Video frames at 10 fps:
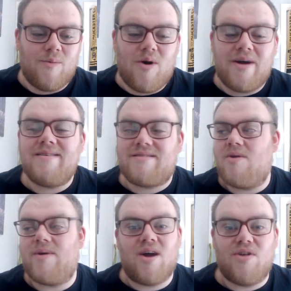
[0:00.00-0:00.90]
What is
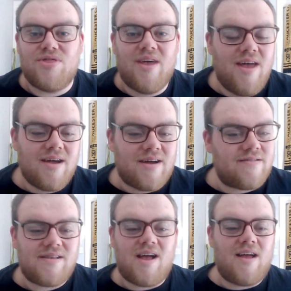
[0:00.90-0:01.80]
going on?
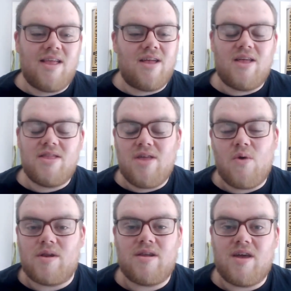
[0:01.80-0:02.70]
Because no
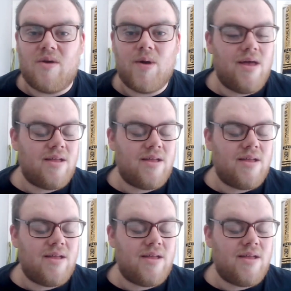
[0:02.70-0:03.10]
one knew.